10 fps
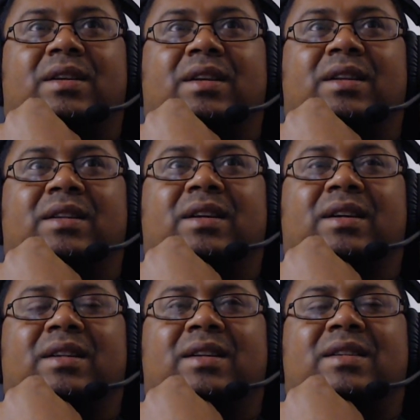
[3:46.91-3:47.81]

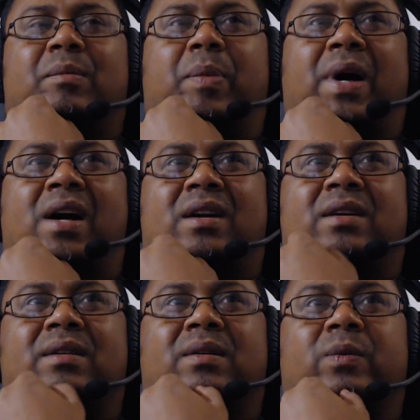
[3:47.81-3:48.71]
There's a park
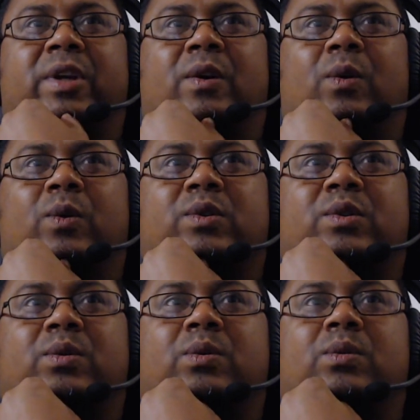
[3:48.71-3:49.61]
very close
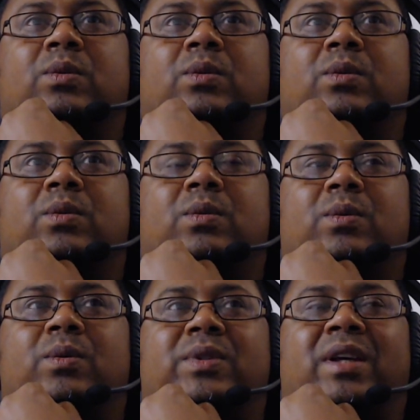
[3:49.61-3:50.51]
to
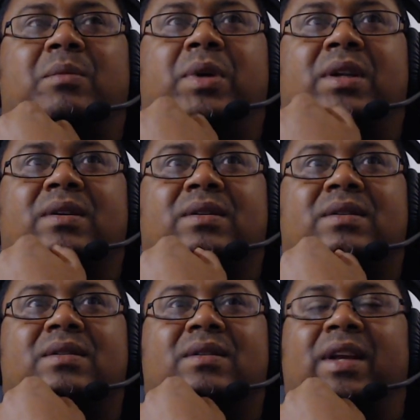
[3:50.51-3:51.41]
St.
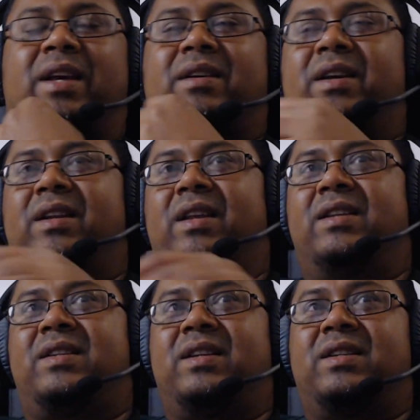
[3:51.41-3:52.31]
Peter's. Like it's